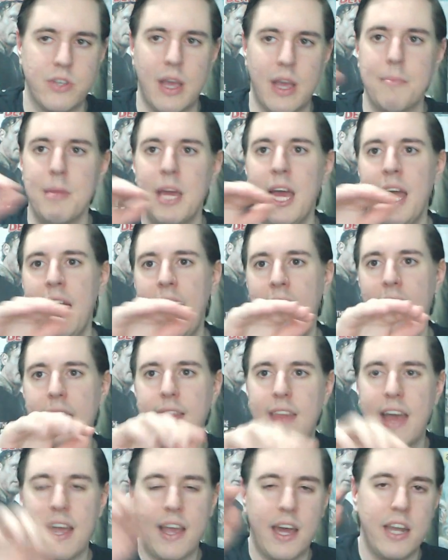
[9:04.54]
up.
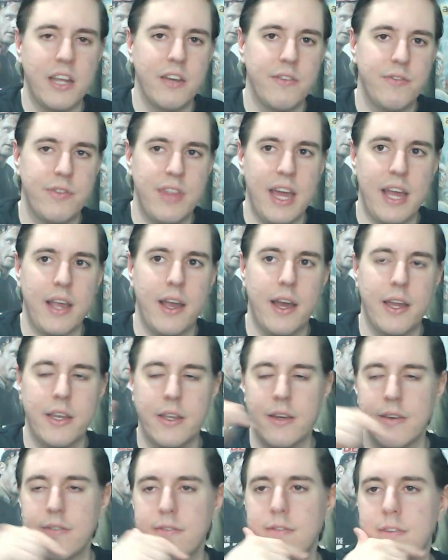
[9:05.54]
And that kind
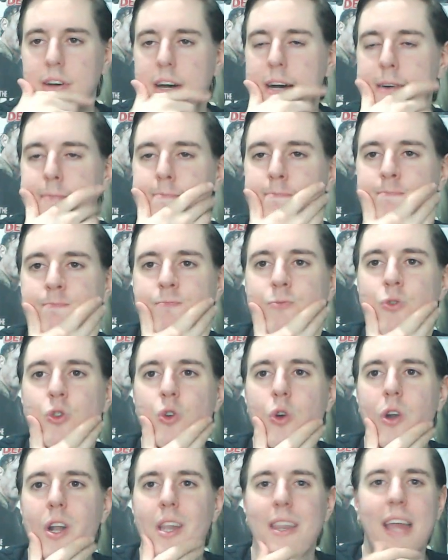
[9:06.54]
of
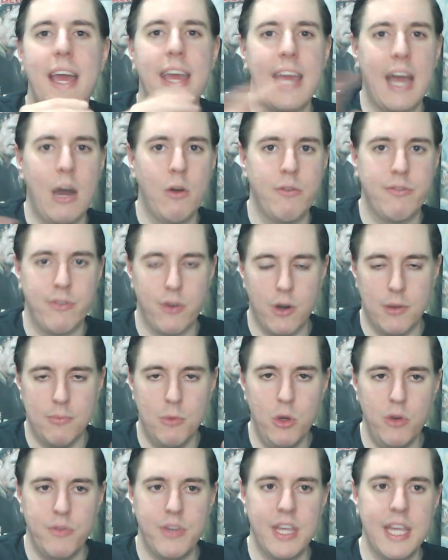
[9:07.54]
layout for a
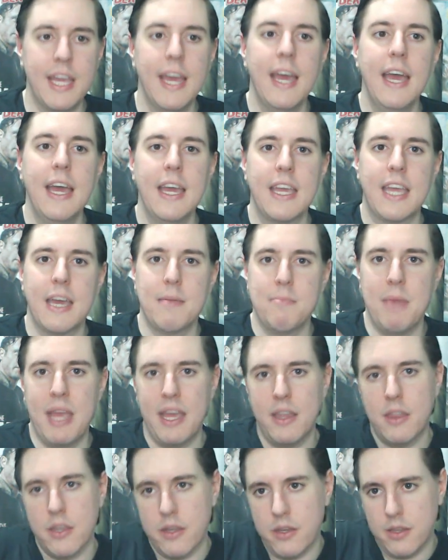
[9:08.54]
movie can
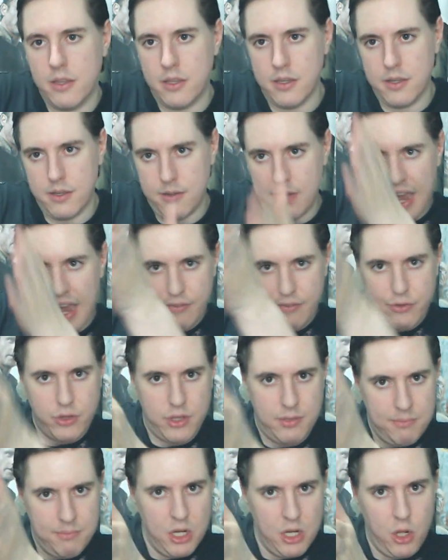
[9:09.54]
make the after
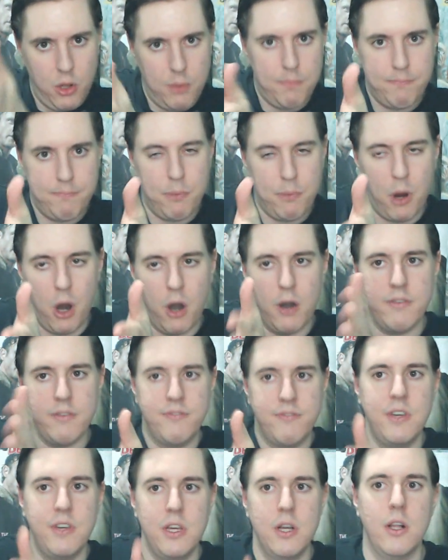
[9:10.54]
the middle part
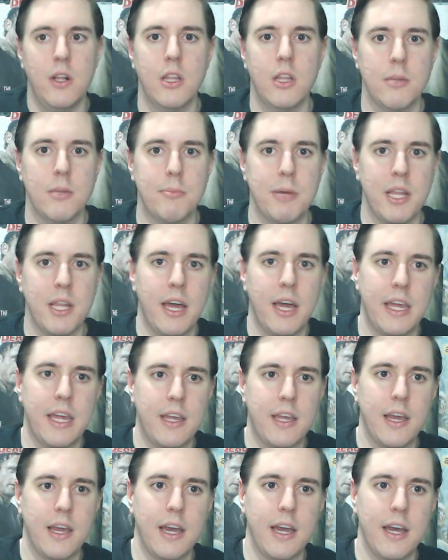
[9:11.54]
feel a little bit
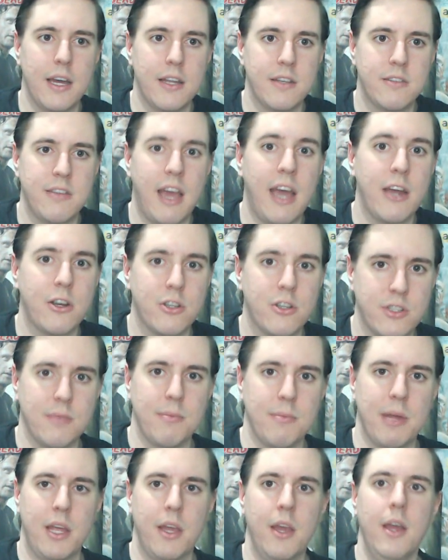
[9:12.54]
like
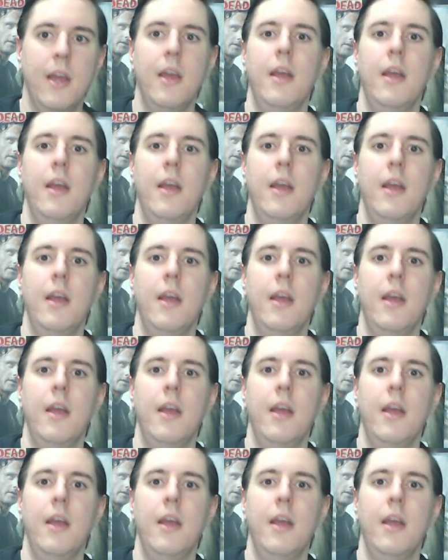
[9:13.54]
tiresome, like,